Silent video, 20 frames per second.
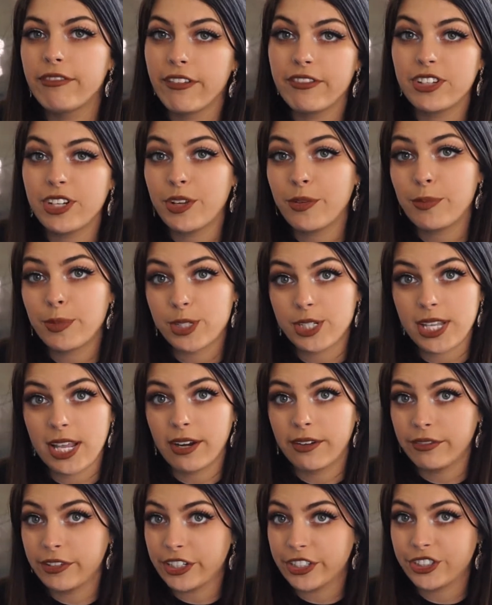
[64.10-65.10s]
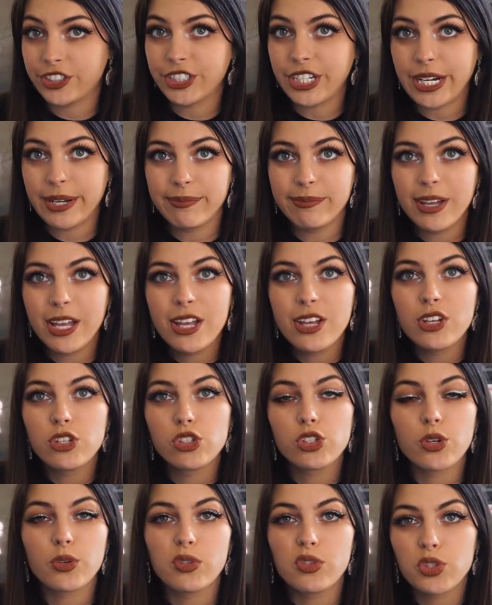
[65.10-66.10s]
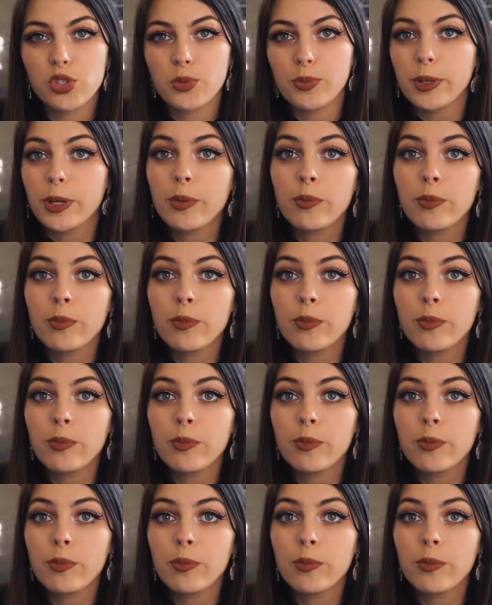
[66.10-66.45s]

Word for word: 50% of your dream. So it's super